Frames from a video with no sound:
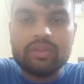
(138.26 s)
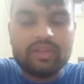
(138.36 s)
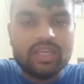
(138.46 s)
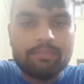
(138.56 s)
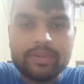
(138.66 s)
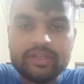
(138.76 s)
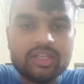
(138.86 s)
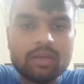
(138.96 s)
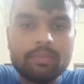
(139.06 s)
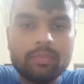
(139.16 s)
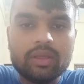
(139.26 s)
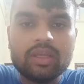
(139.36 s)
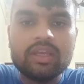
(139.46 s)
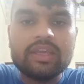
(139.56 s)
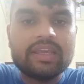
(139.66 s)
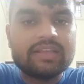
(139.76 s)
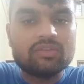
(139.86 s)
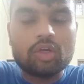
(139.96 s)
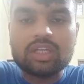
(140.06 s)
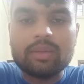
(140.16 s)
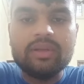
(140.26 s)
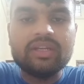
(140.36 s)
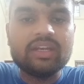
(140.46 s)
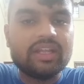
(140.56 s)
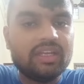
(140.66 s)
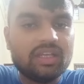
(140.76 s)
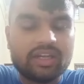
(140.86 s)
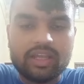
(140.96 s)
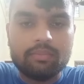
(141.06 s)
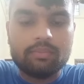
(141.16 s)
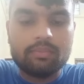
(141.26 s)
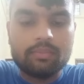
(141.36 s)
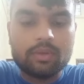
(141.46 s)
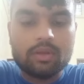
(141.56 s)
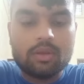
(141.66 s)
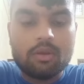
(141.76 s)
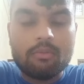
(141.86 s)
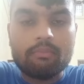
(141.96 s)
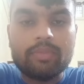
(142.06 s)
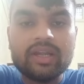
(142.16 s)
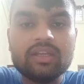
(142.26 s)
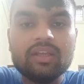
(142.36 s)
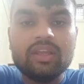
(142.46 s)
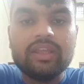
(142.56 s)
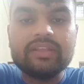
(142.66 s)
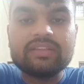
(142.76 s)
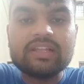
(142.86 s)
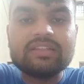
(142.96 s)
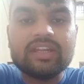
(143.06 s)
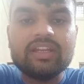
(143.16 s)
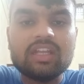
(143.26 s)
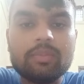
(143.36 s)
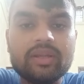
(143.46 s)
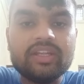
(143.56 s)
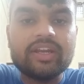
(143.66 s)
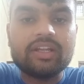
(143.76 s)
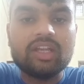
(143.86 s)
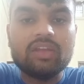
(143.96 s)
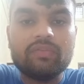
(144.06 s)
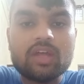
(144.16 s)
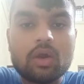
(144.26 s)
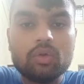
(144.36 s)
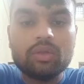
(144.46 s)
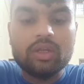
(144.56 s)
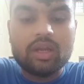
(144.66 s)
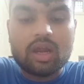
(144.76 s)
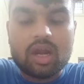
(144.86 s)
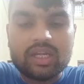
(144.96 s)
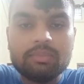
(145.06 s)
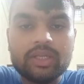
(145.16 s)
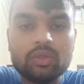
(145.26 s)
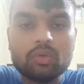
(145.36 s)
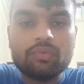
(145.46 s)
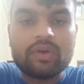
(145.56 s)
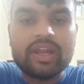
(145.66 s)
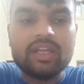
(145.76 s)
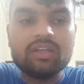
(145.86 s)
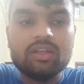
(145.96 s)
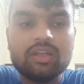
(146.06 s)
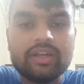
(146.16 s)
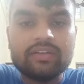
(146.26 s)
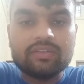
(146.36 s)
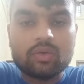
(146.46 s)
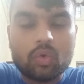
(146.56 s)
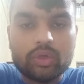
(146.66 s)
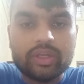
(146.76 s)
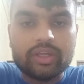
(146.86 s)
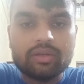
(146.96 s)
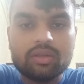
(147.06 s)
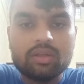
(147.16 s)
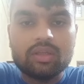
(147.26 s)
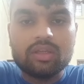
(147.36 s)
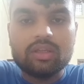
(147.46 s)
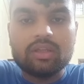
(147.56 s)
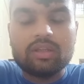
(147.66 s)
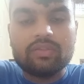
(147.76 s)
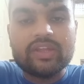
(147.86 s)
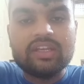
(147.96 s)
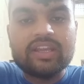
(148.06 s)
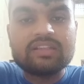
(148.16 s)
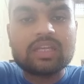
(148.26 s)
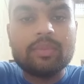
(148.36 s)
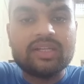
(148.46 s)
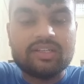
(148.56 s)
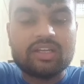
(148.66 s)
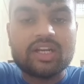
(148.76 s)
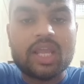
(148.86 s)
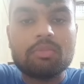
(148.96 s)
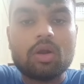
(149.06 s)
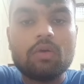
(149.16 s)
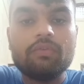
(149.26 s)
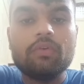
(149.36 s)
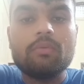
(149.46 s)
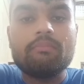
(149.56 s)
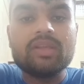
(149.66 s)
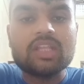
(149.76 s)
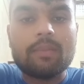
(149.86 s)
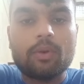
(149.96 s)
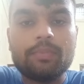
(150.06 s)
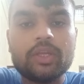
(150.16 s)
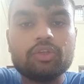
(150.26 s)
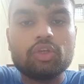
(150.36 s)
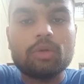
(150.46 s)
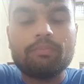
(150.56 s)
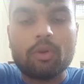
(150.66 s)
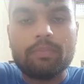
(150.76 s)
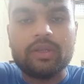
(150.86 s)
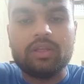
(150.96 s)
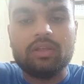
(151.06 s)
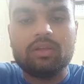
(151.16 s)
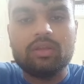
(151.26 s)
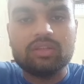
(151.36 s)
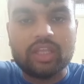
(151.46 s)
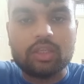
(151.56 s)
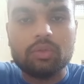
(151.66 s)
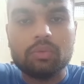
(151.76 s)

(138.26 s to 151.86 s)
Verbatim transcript: he picked up. He has not committed any crime, but he sells it immediately without attempting to find its owner. Then he has committed the crime of misappropriation of property. Thank you.